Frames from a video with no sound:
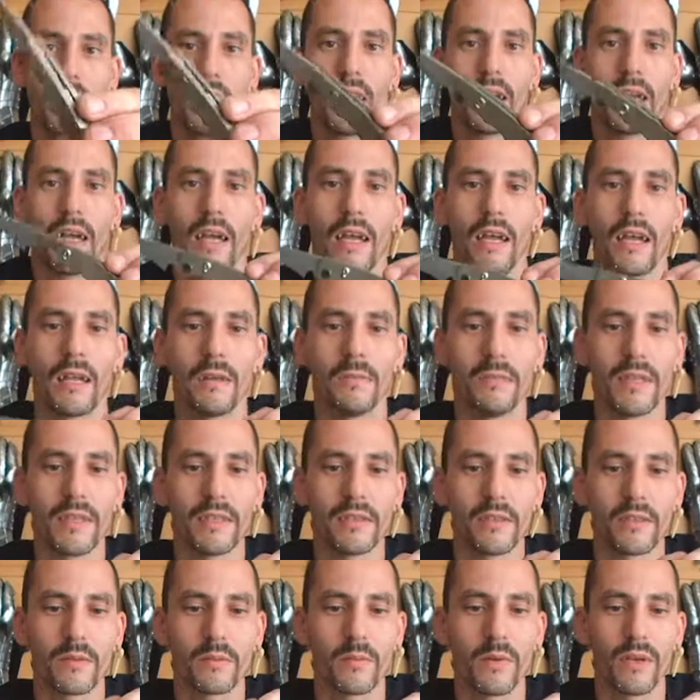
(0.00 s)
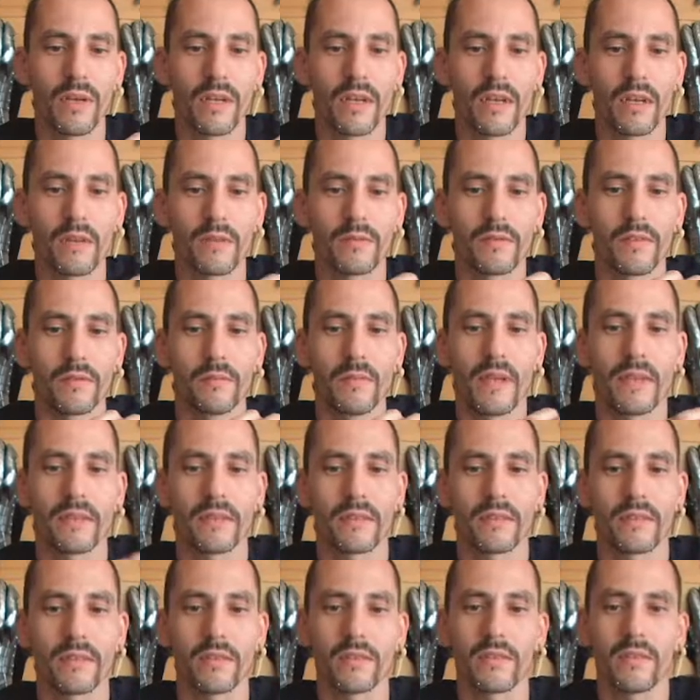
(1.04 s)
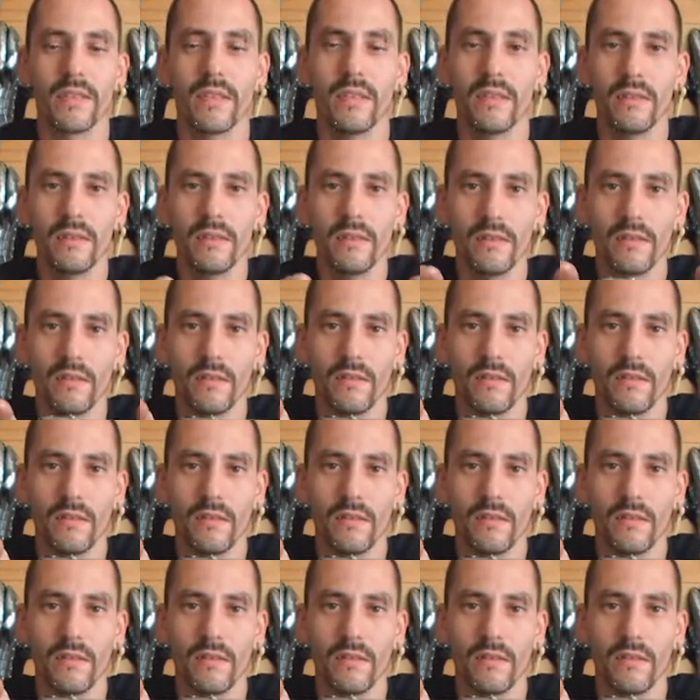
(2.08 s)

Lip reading: I made the spring out of Damascus steel,